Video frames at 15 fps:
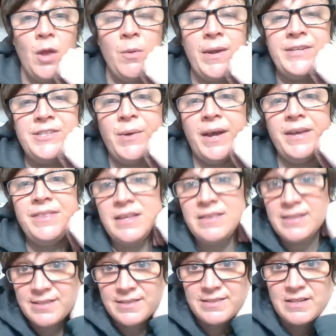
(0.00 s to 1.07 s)
Okay, so I think
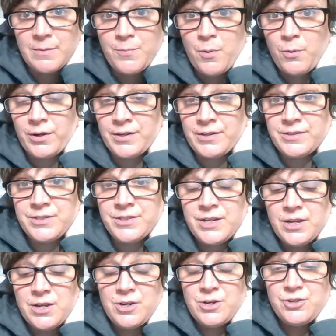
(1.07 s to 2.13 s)
this is an important
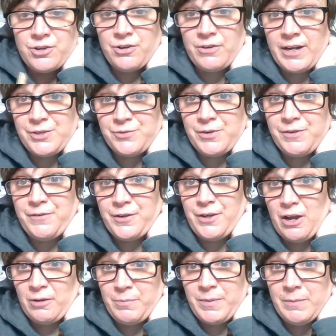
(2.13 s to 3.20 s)
journal entry for
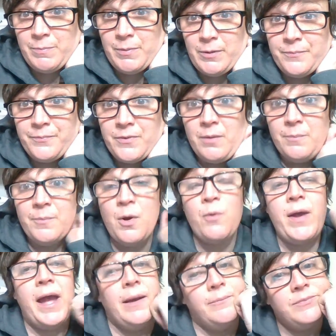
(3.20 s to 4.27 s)
young people.
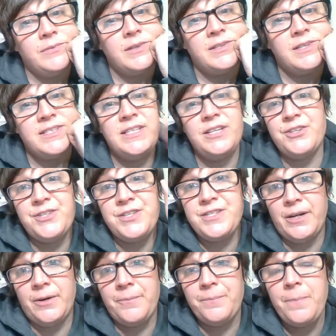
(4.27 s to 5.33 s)
Okay, because here's the
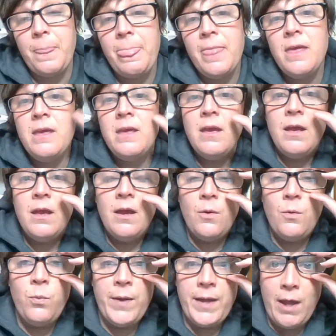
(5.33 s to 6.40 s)
deal.
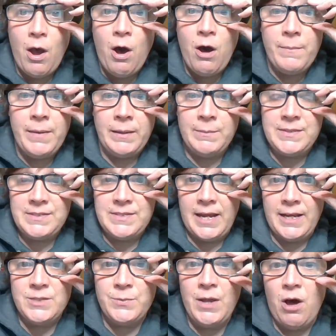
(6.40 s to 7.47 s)
We all make
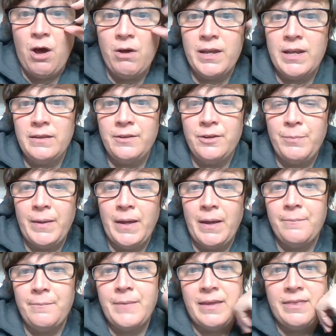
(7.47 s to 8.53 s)
mistakes. We all a little bit,
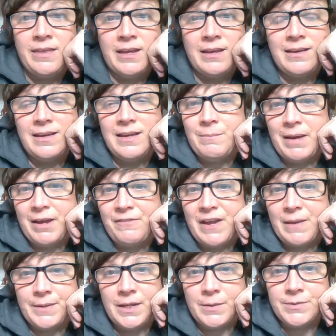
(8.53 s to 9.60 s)
I think in my
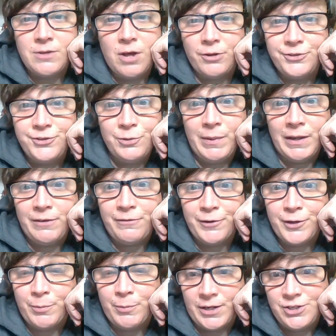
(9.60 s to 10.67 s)
family it was called too big for
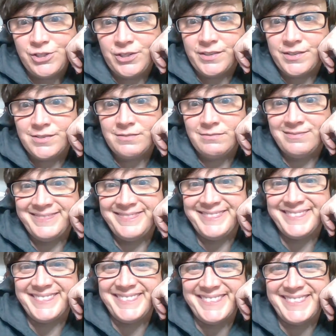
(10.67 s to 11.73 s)
your britches.
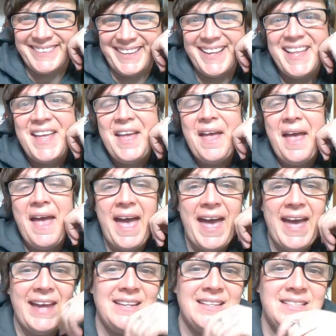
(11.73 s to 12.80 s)

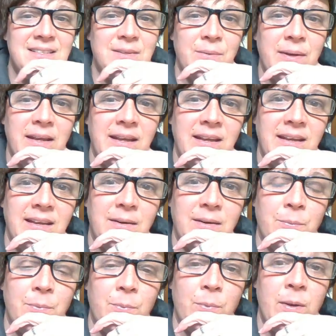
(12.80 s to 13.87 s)
And we
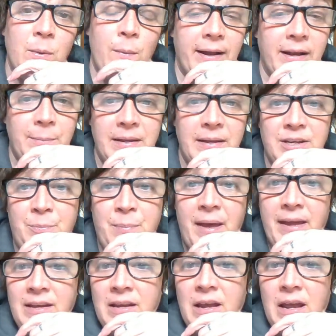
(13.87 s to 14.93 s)
want to be
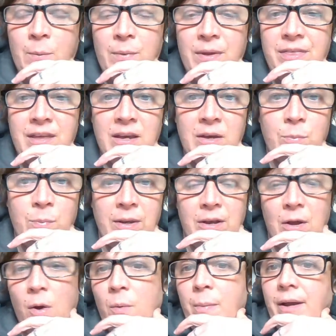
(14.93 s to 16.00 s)
independent and we think we
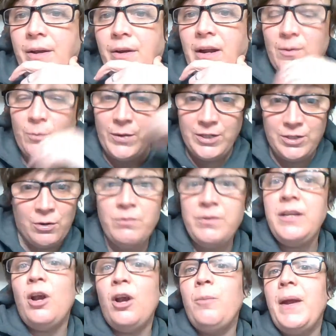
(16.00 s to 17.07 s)
know better and we don't
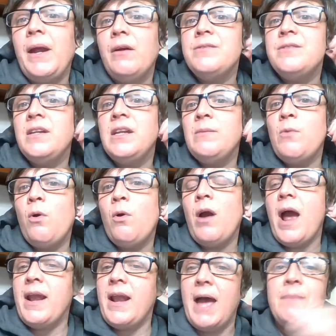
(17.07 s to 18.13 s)
need our parents anymore
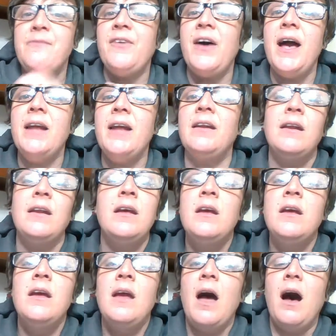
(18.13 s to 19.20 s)
and I'm fine
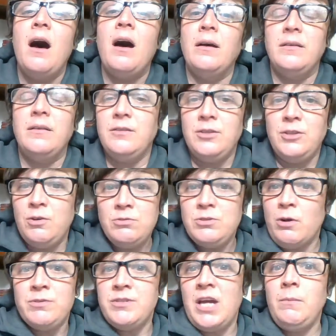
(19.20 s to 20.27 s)
and you
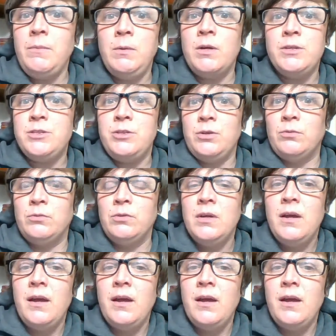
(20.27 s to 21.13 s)
don't tell me what to do.